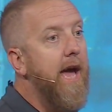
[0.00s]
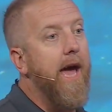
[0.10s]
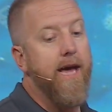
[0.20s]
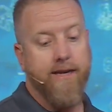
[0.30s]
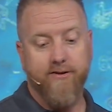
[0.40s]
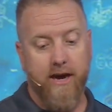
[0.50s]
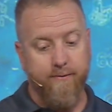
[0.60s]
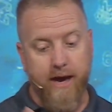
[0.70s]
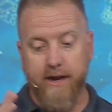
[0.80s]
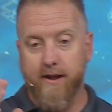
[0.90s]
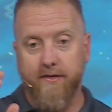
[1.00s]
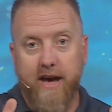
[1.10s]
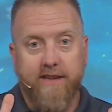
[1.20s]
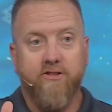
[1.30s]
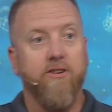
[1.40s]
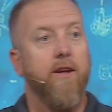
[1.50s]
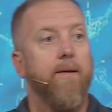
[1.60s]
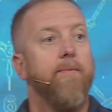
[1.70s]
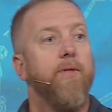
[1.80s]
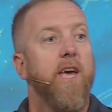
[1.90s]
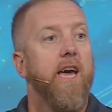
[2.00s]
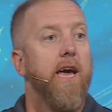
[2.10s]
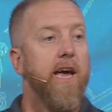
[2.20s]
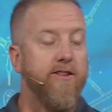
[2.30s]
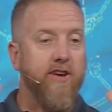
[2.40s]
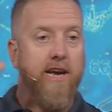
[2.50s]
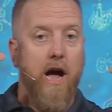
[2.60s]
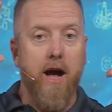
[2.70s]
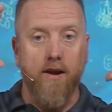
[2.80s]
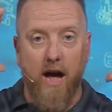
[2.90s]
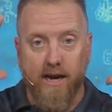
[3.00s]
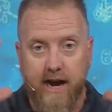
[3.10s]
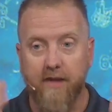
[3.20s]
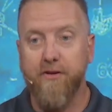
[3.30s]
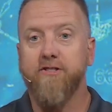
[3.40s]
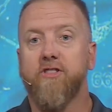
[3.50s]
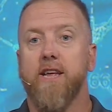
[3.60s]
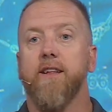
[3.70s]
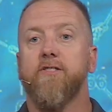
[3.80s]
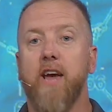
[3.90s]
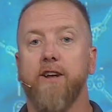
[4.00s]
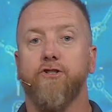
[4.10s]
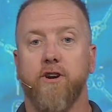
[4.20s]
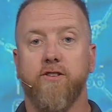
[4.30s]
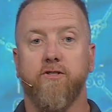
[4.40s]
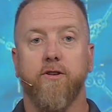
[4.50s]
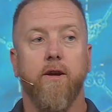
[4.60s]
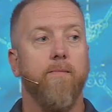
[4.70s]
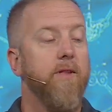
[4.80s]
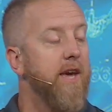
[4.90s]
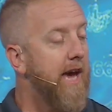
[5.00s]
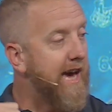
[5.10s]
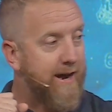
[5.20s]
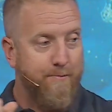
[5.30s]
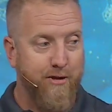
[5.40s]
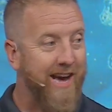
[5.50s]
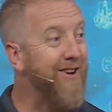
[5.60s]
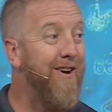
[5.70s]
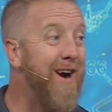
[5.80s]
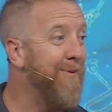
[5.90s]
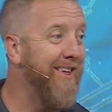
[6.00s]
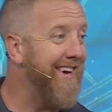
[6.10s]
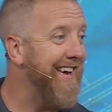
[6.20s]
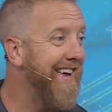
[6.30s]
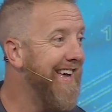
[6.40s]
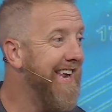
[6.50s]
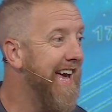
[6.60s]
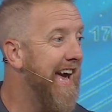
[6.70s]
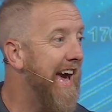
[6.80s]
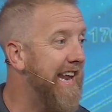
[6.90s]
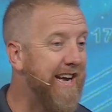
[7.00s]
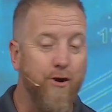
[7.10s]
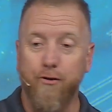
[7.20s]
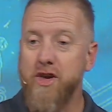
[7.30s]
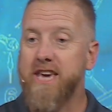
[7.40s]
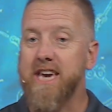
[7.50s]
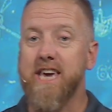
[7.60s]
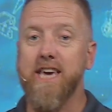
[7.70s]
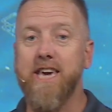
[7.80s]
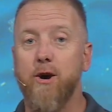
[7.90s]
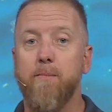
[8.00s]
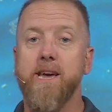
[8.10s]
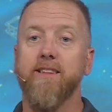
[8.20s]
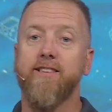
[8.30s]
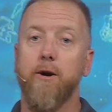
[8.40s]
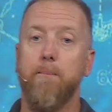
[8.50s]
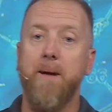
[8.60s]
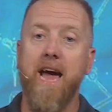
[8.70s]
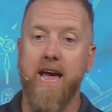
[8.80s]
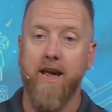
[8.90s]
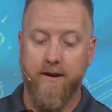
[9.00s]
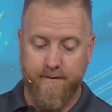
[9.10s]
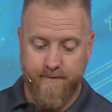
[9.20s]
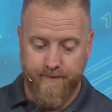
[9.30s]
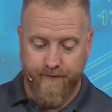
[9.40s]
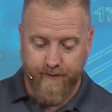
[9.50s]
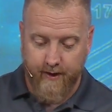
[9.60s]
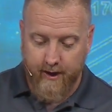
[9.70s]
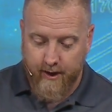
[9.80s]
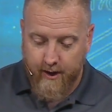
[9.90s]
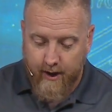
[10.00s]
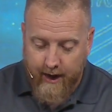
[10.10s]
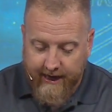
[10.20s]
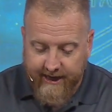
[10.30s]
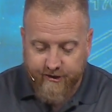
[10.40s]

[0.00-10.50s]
And it's like, man, it's like I got this thing that's dangerous and I'm playing around with it and I don't think it can kill me until bang, I get